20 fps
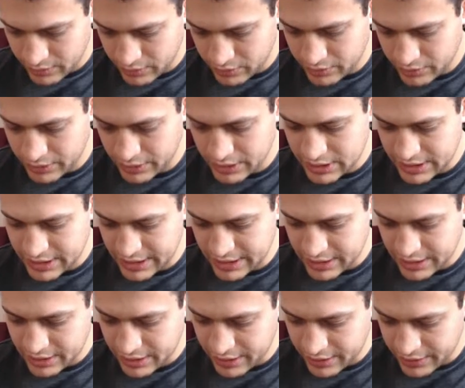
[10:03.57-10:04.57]
1
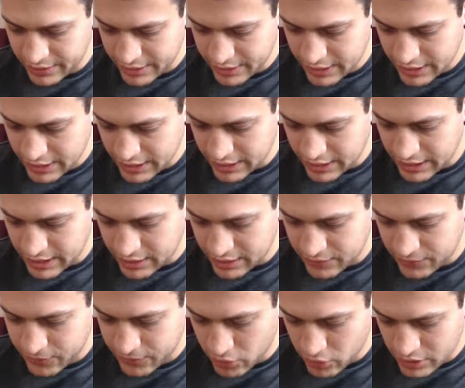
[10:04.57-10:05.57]
second here, gotta
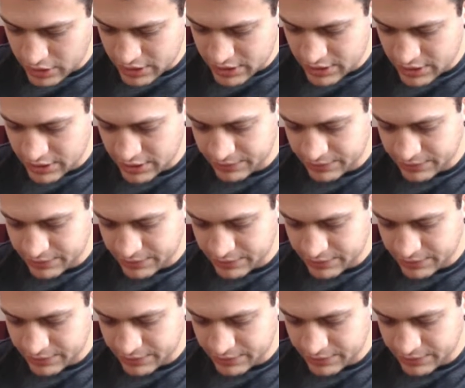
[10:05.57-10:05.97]
focus.